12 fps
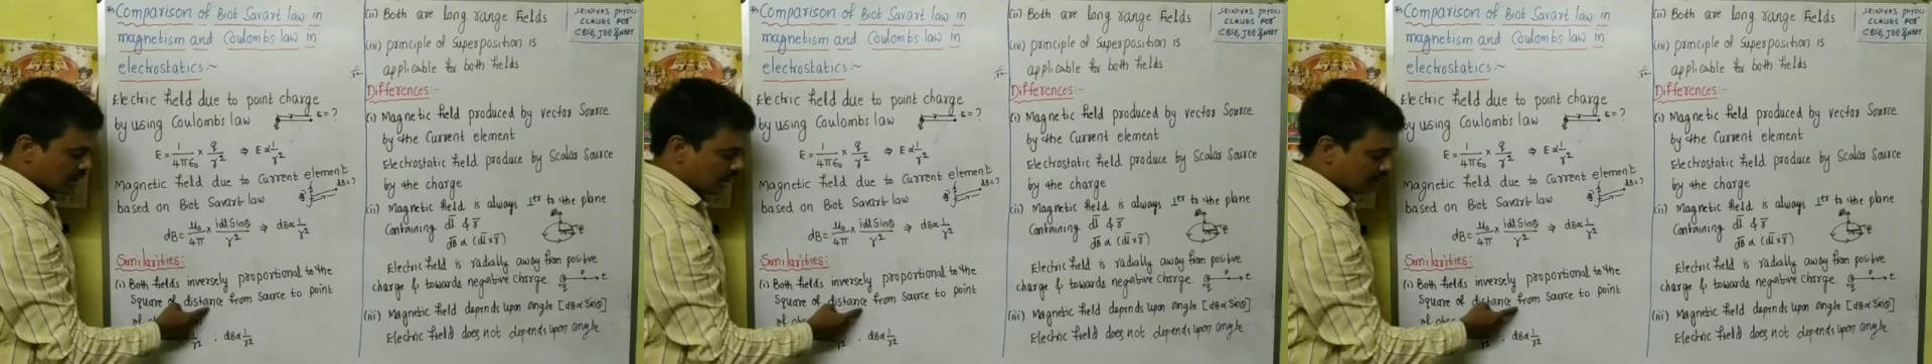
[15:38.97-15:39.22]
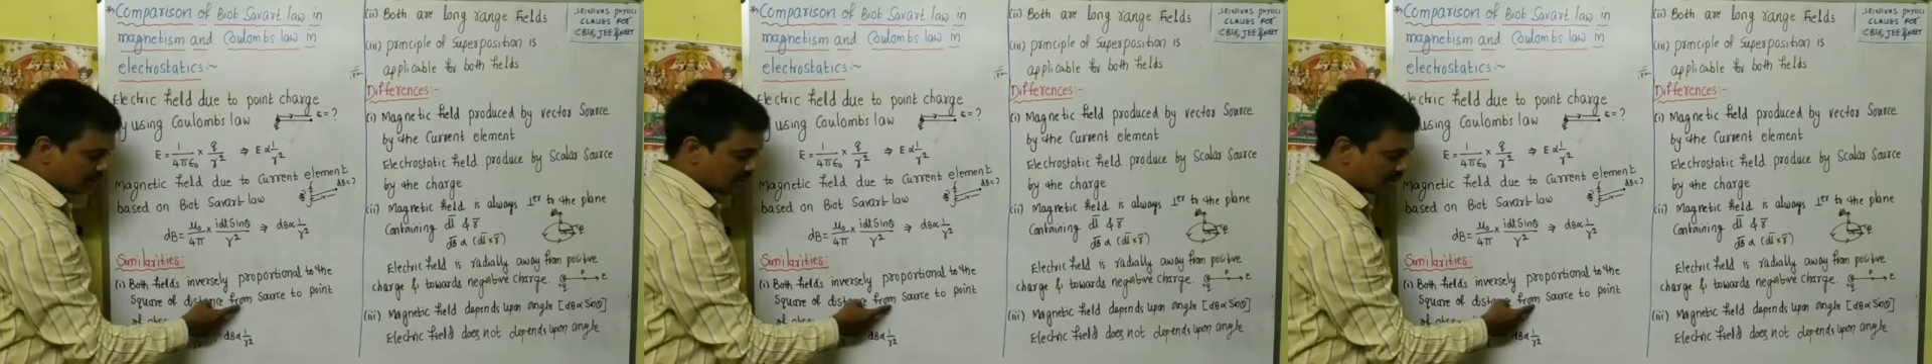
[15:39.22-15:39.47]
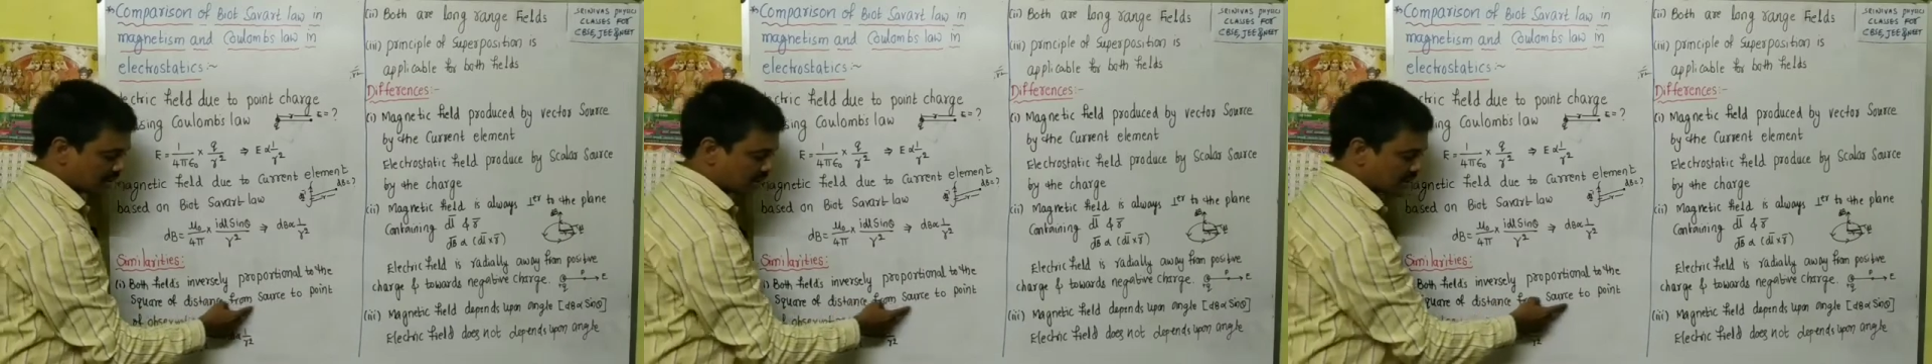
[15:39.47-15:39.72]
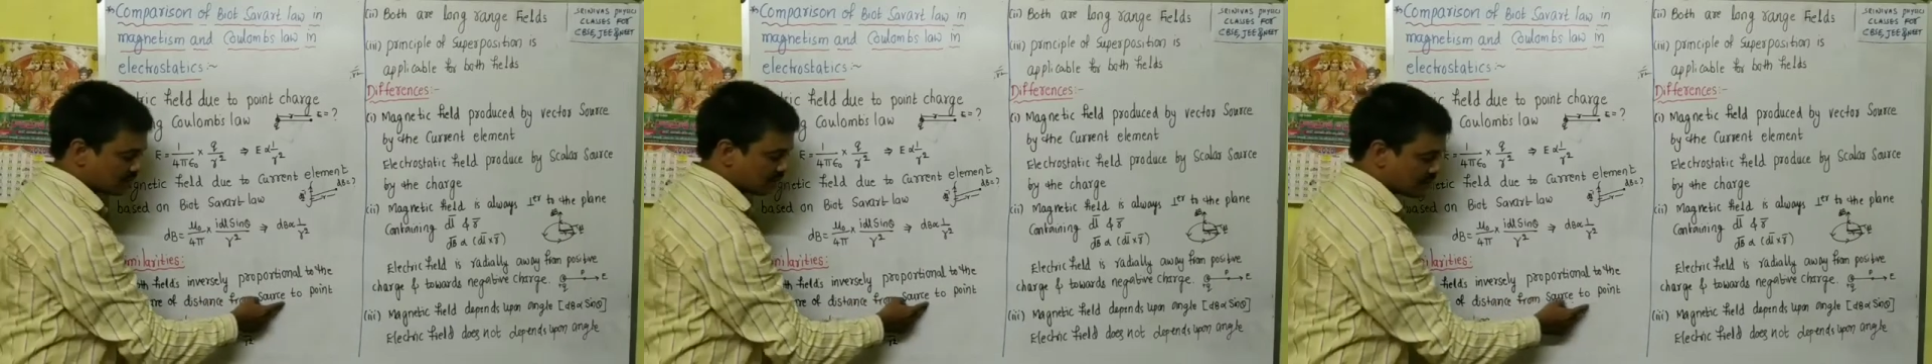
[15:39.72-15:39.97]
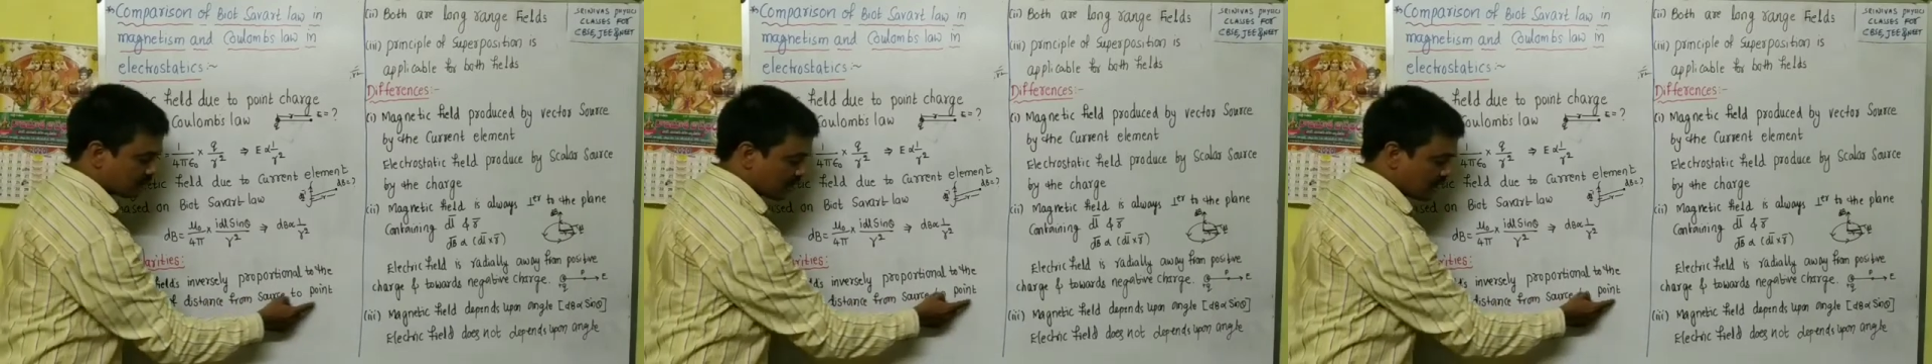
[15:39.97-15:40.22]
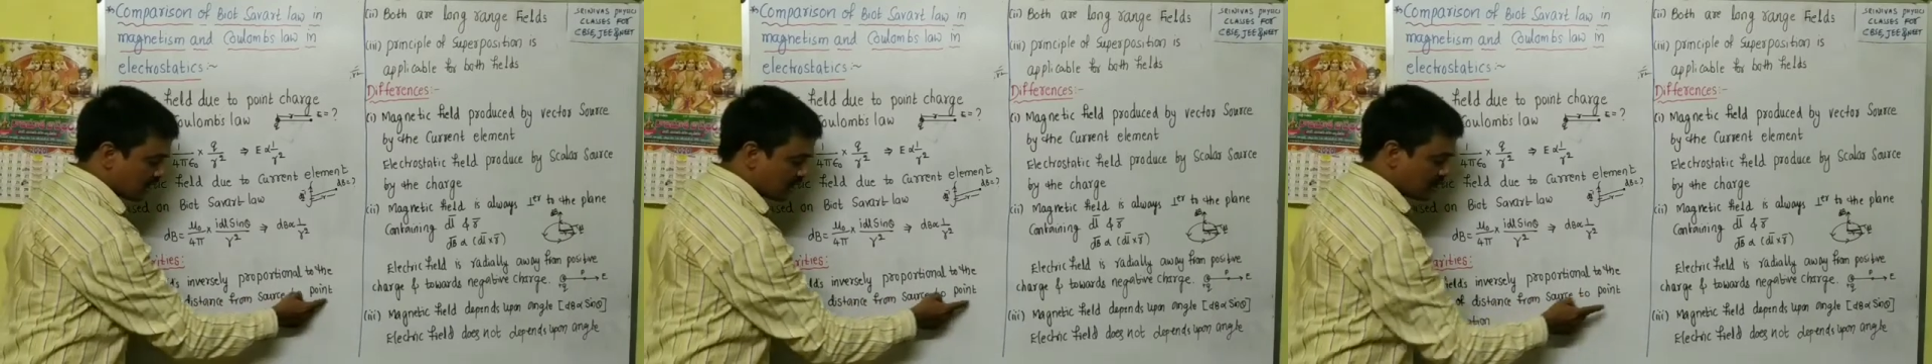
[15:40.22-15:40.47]
of distance from
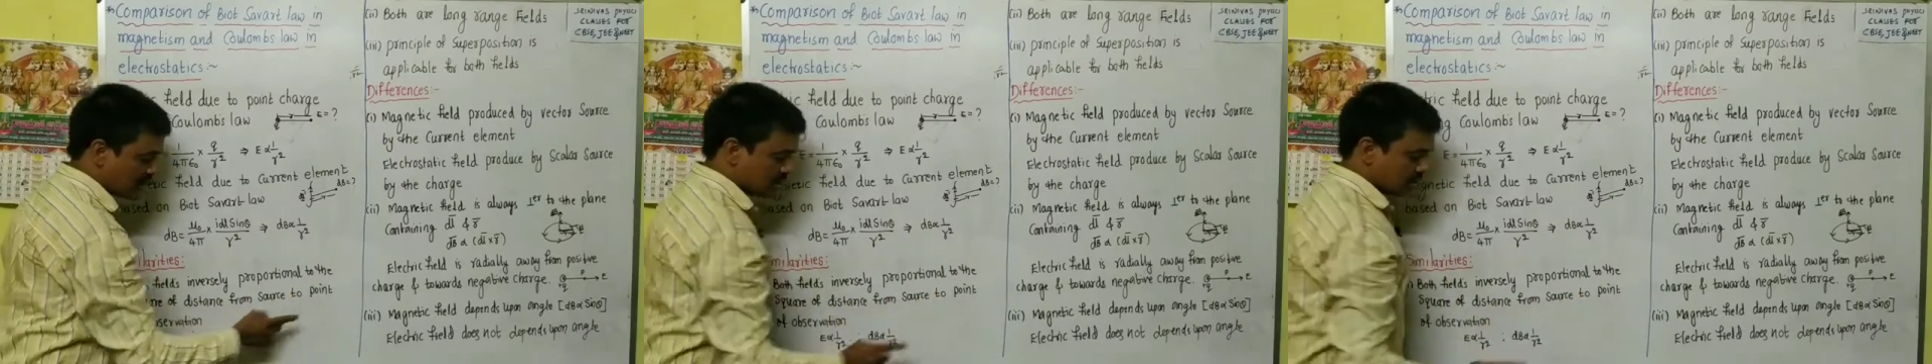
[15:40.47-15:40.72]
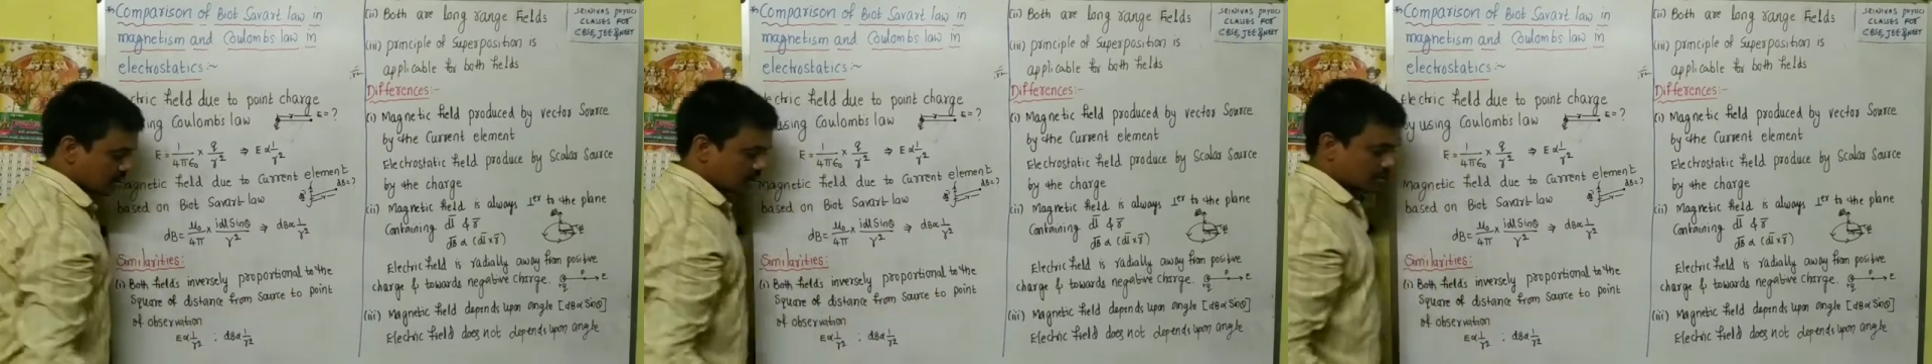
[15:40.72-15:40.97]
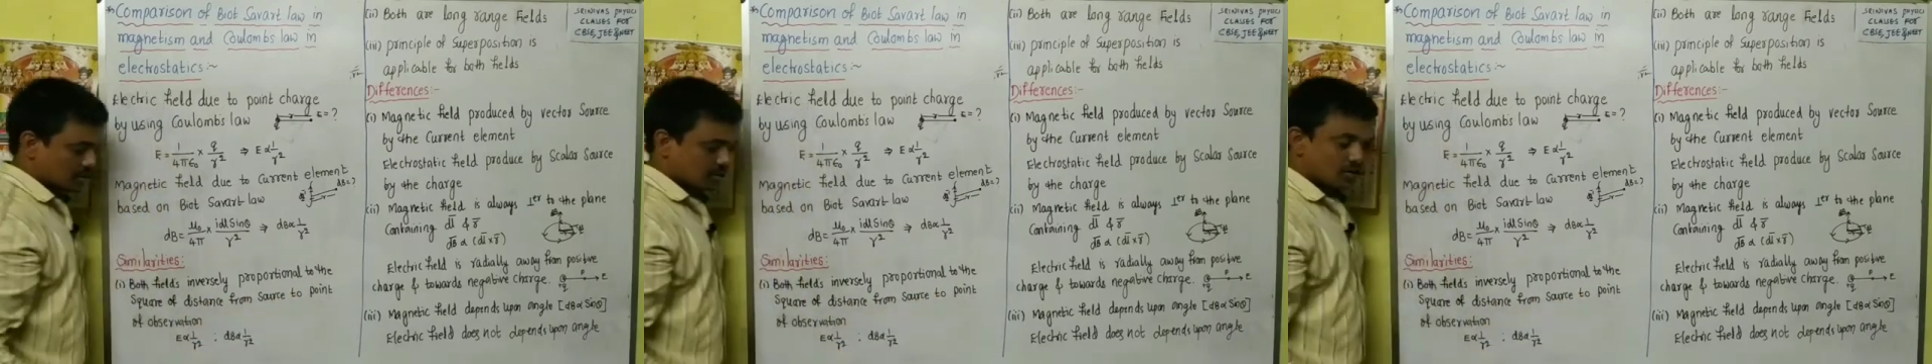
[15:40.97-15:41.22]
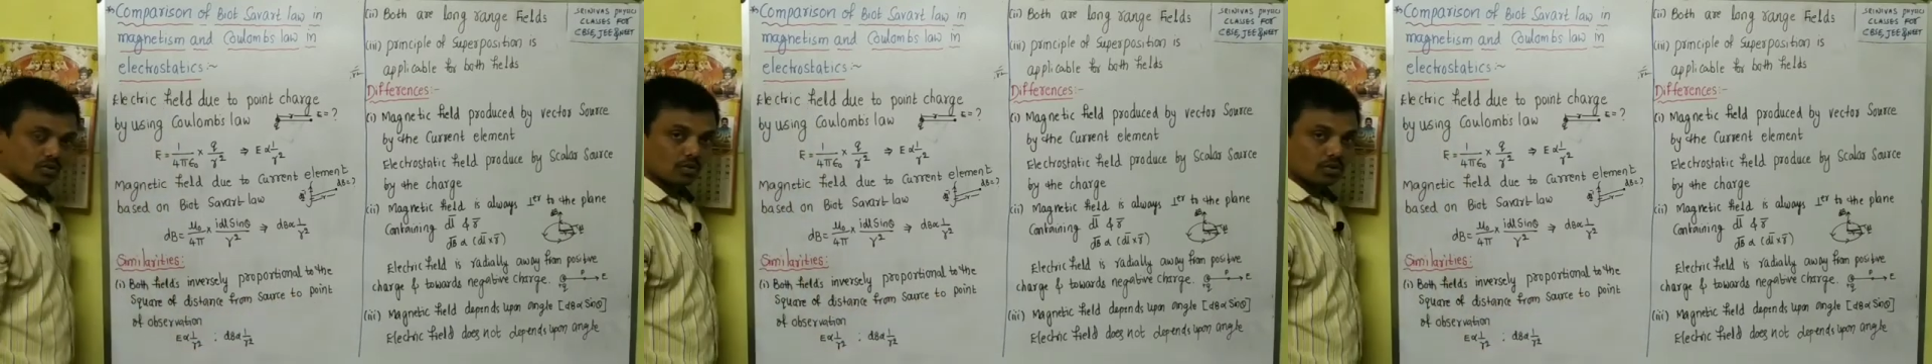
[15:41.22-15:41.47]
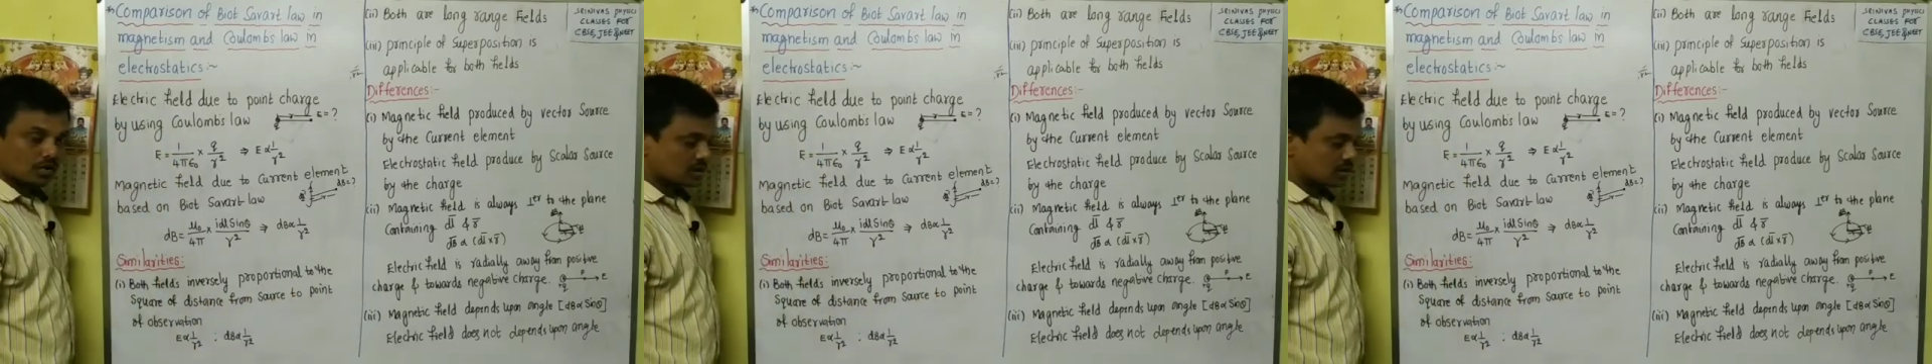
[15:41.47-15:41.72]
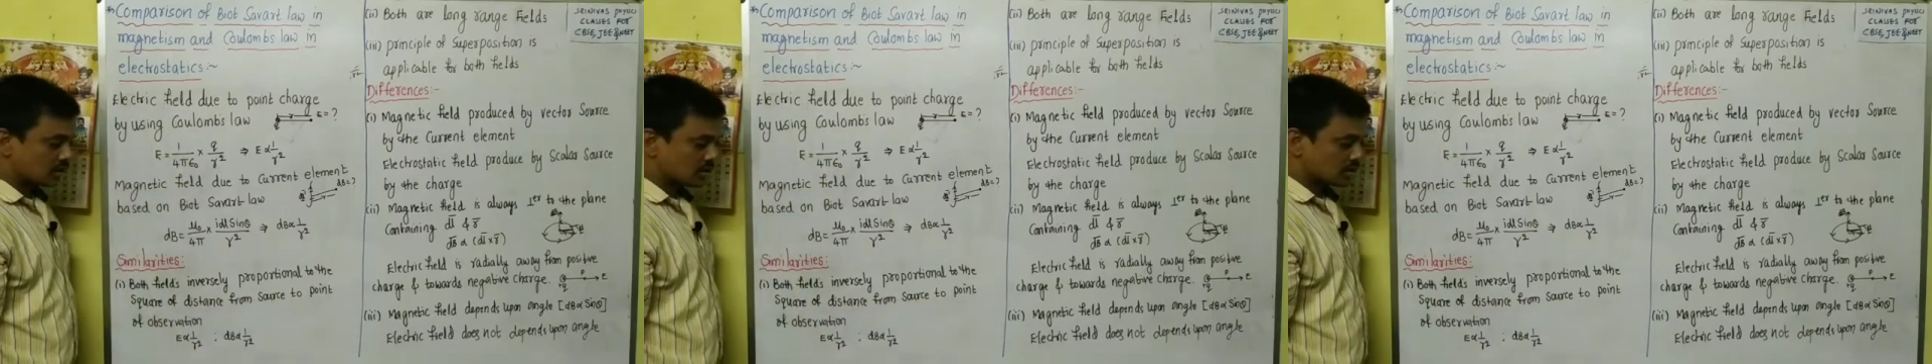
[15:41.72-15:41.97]
the
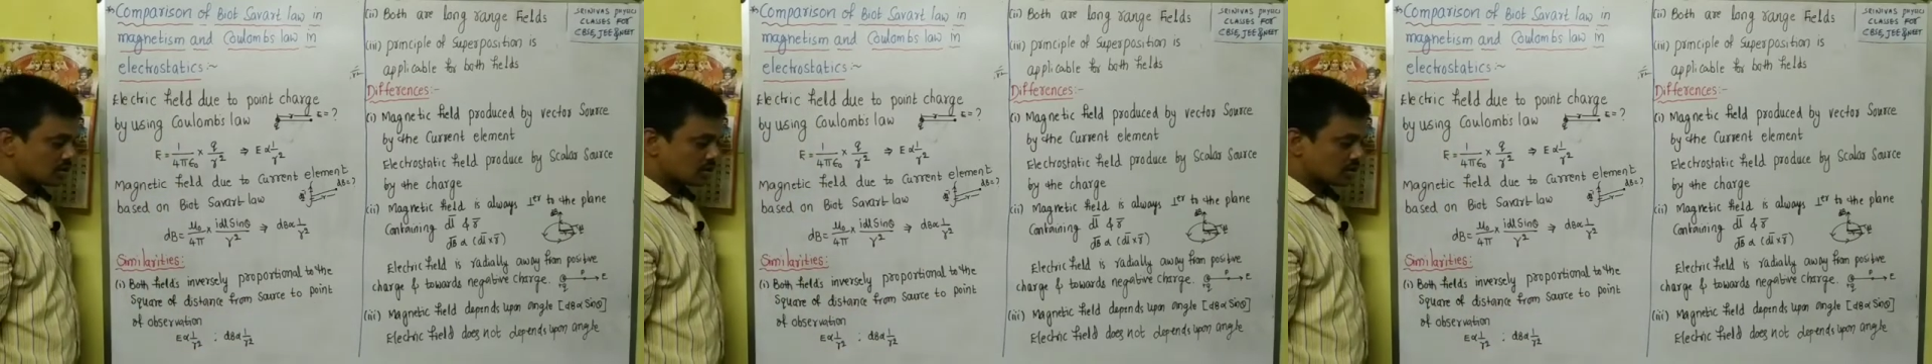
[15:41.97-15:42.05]
source